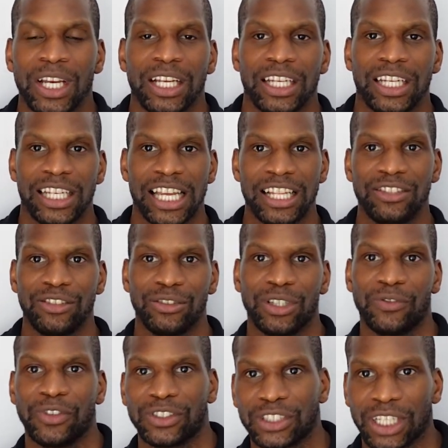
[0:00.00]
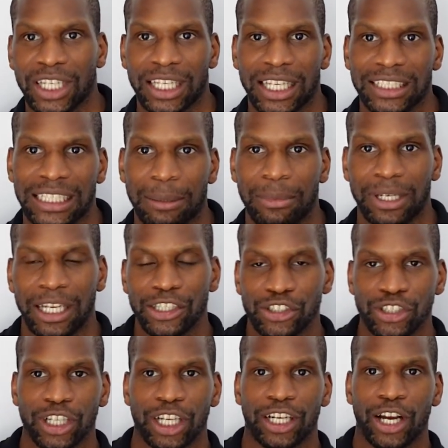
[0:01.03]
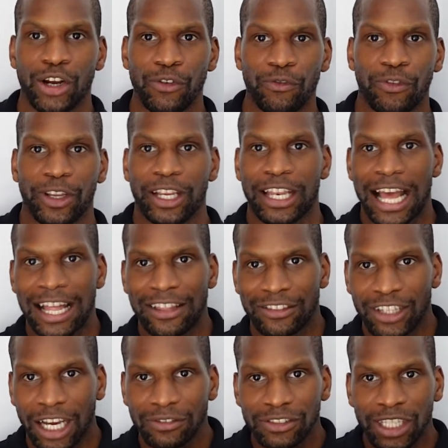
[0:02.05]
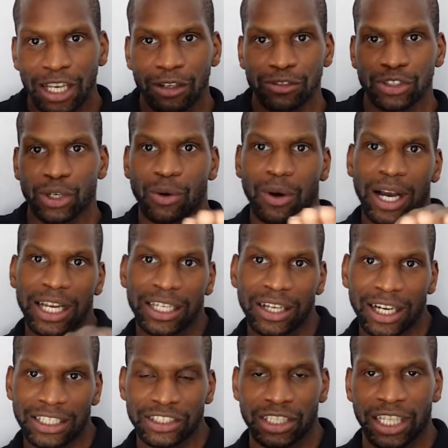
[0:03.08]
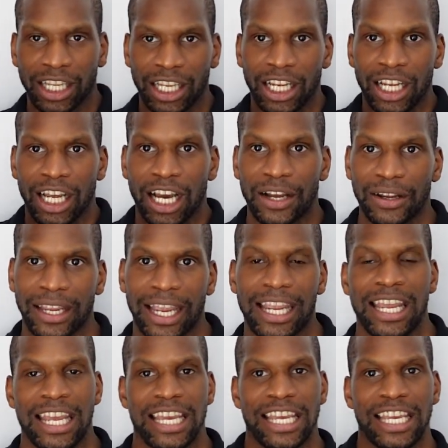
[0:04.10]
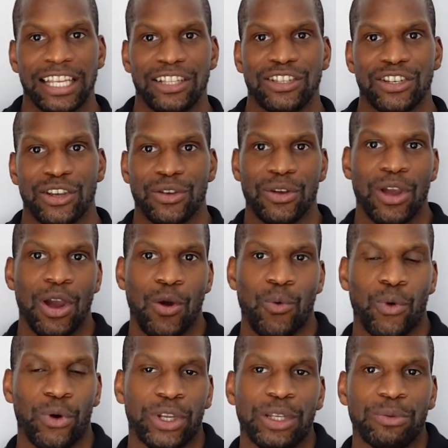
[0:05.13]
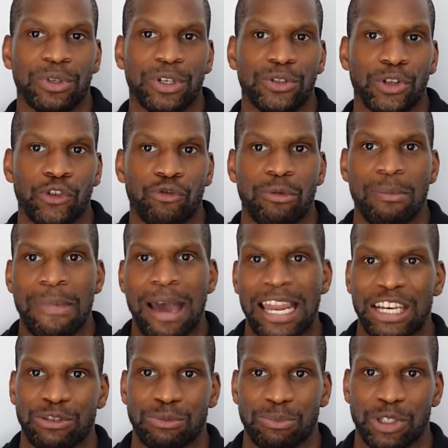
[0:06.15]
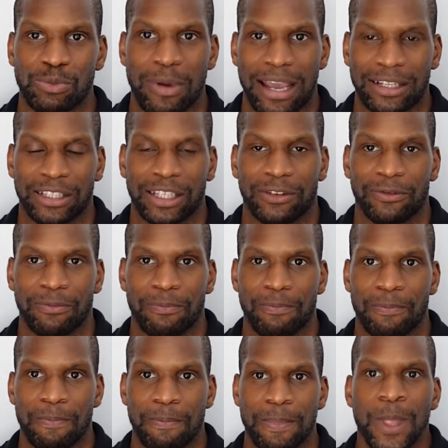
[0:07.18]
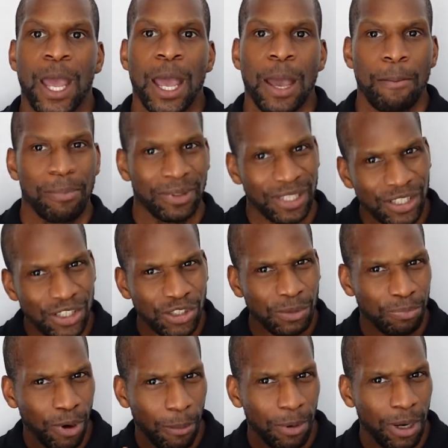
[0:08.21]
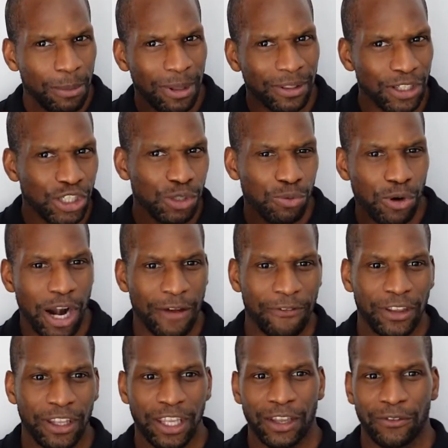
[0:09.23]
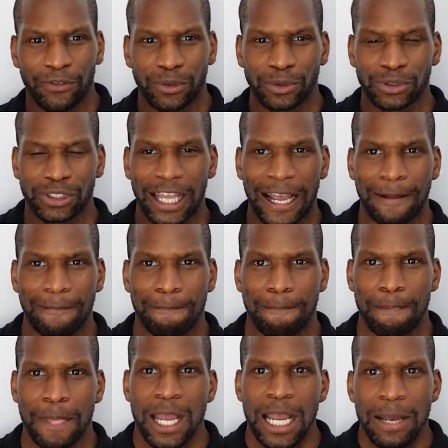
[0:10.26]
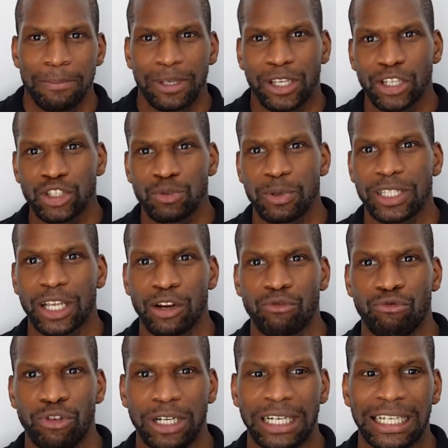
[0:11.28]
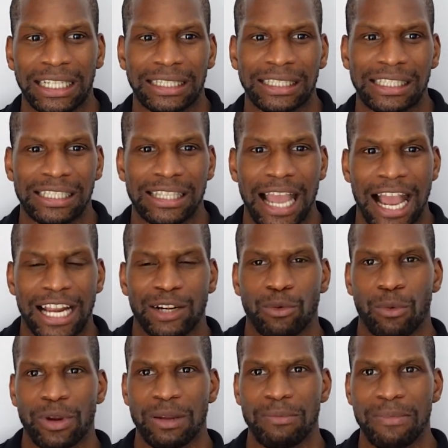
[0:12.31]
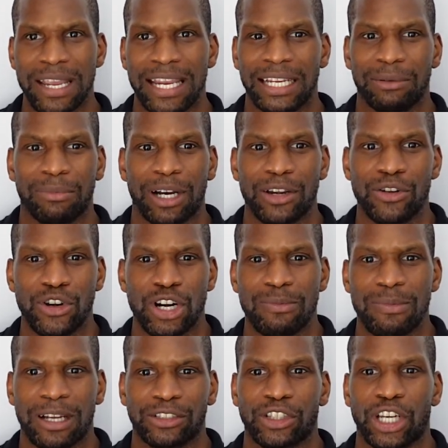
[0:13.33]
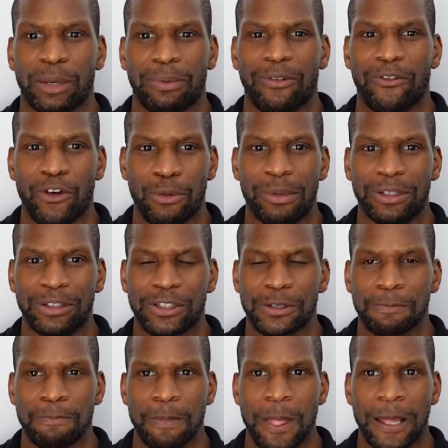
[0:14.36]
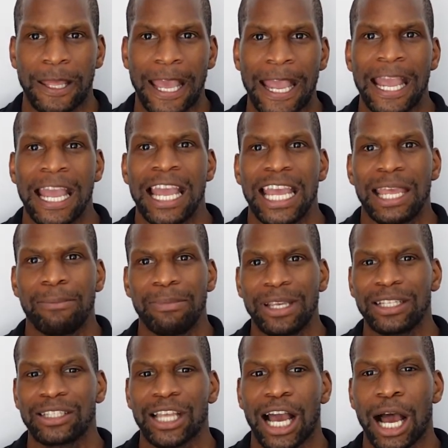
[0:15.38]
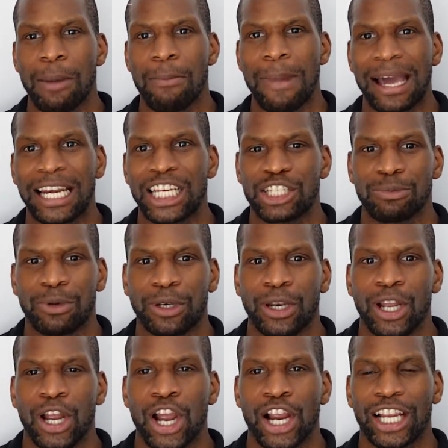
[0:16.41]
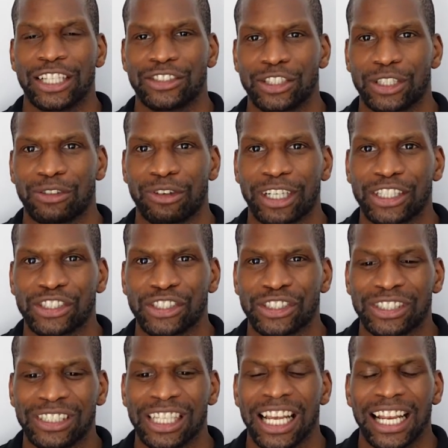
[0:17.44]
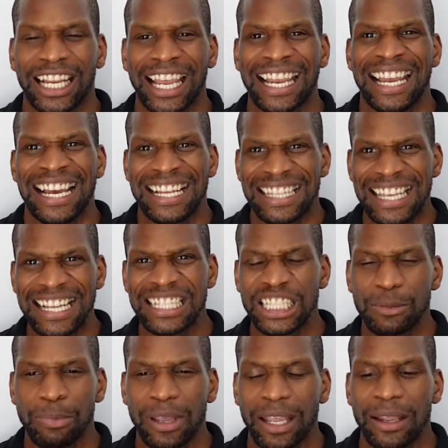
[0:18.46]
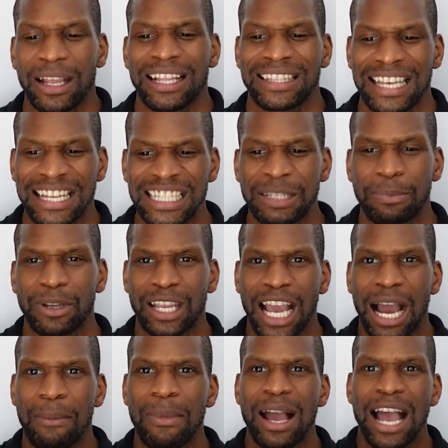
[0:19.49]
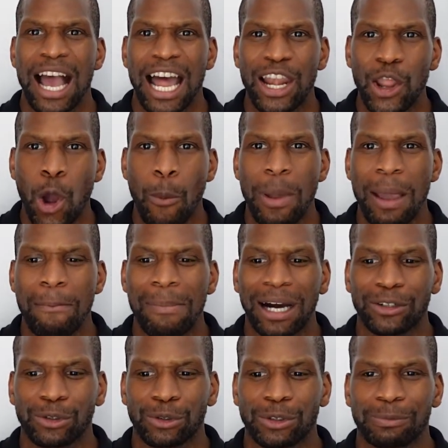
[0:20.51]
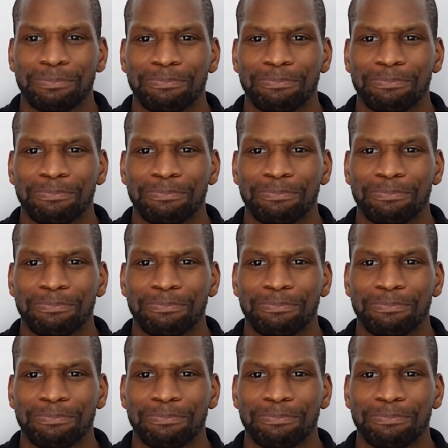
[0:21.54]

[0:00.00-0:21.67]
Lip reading: You then do your physical examination and hopefully that dovetails quite nicely, into what you want to do from a management perspective. But this is the problem, and this is where I think it falls down. Because we don't really understand what we mean by neuromuscular performance, it means that our management considerations, tend to become a little bit muddled.